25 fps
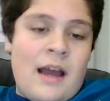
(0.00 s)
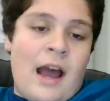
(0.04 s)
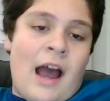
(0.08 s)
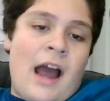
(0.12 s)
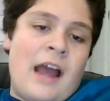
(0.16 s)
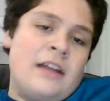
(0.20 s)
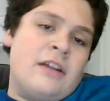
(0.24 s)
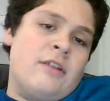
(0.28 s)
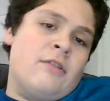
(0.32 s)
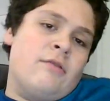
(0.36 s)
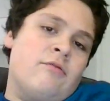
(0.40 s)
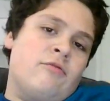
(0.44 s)

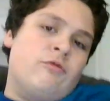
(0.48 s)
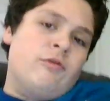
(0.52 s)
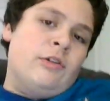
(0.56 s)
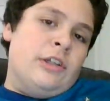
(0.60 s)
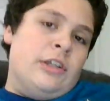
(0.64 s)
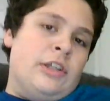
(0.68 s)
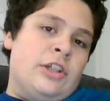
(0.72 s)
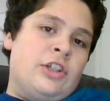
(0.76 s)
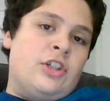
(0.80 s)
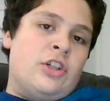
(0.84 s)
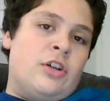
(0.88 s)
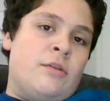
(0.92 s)
I don't
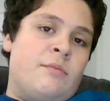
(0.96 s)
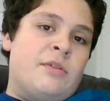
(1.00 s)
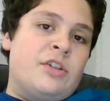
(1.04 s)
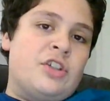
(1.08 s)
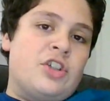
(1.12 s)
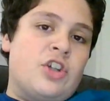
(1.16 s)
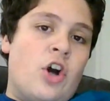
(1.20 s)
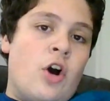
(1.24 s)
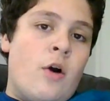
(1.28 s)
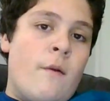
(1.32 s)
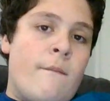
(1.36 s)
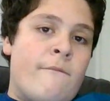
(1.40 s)
really show
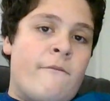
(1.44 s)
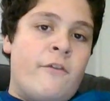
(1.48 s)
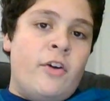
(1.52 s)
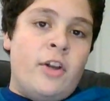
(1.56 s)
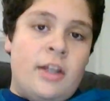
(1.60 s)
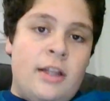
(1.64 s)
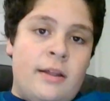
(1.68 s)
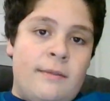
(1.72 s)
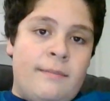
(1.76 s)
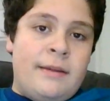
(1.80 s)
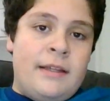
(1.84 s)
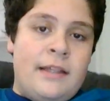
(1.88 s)
much hope for
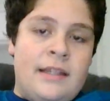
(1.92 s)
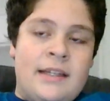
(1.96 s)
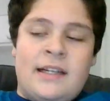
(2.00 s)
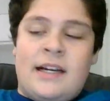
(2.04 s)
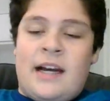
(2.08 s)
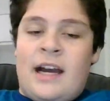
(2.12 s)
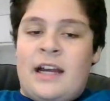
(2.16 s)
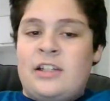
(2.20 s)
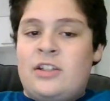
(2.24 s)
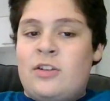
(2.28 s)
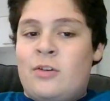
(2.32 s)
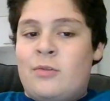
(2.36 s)
Libya.
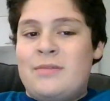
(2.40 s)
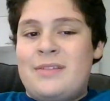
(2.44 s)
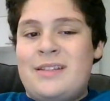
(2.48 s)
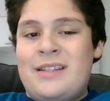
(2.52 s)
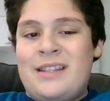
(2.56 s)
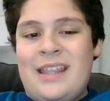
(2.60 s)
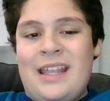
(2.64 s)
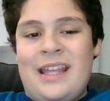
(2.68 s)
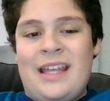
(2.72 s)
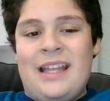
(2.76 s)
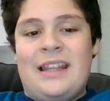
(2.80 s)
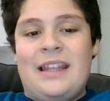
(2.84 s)
I don't
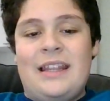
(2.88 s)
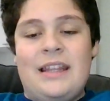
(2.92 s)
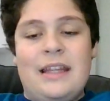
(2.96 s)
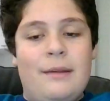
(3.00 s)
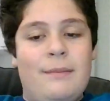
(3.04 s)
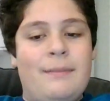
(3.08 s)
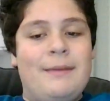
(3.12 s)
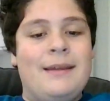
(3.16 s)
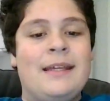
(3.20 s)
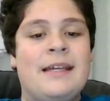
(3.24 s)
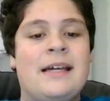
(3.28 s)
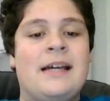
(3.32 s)
think
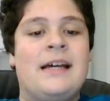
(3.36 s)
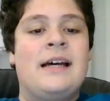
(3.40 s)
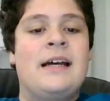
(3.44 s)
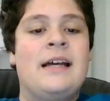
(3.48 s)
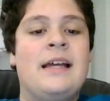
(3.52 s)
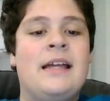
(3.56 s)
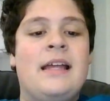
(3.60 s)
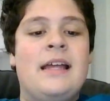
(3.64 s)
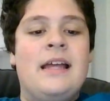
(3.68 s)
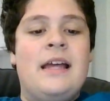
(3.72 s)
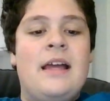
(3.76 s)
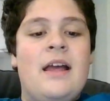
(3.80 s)

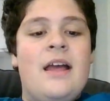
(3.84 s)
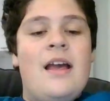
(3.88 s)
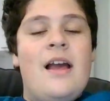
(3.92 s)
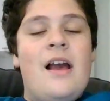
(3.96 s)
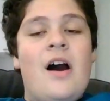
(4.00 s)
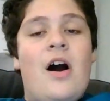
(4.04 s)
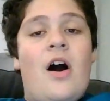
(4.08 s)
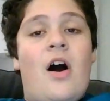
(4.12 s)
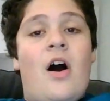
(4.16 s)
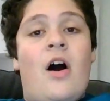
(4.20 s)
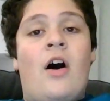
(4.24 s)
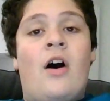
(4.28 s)
Libya
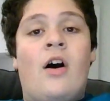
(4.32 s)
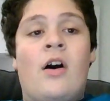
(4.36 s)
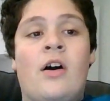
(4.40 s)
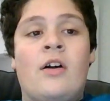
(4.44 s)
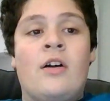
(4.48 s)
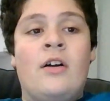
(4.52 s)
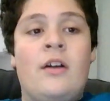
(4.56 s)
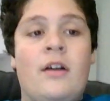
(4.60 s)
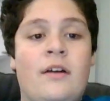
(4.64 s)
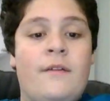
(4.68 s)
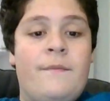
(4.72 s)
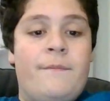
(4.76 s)

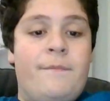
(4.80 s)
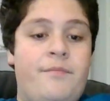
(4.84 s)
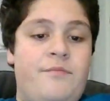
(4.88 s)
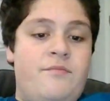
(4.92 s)
are